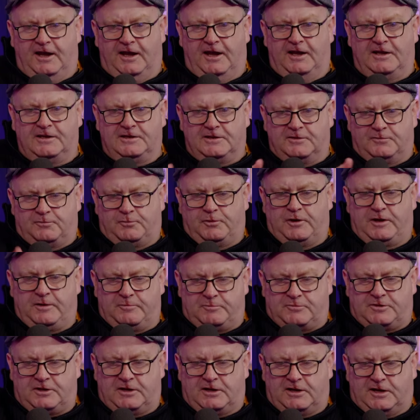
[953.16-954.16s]
And you've
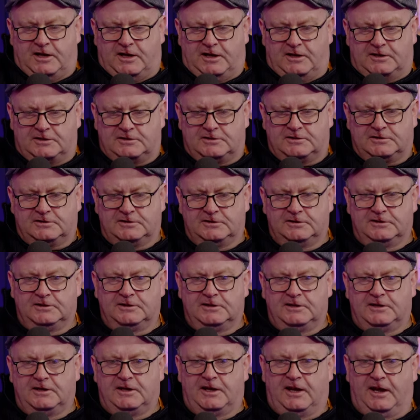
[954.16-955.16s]
wiped your arse
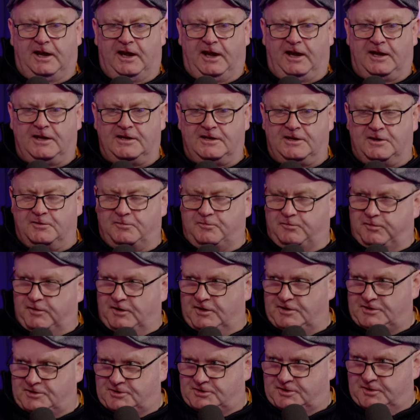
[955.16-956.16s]
and you've
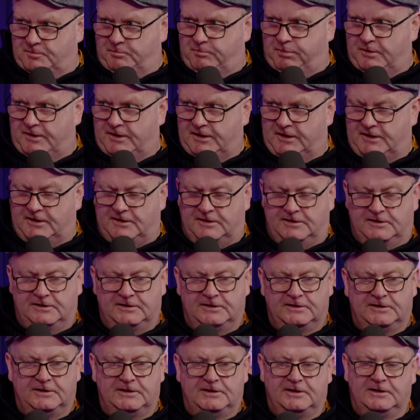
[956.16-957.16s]
flushed the pan,
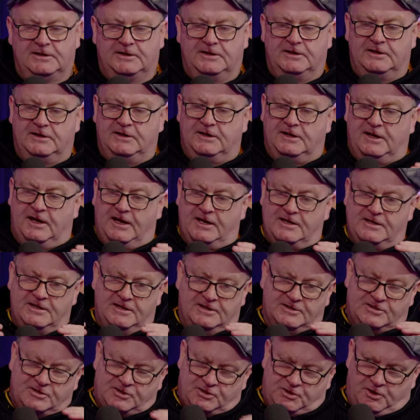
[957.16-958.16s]
and
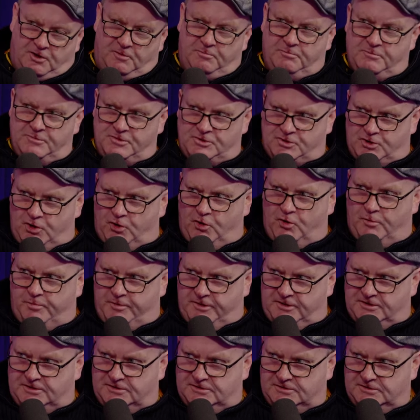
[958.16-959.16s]
there's some
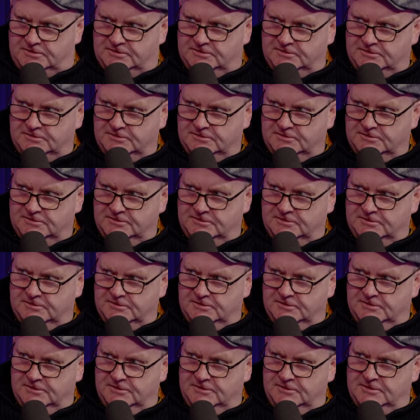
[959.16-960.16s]
jobbies
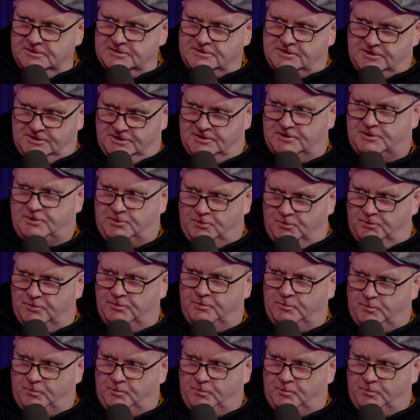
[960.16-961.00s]
just don't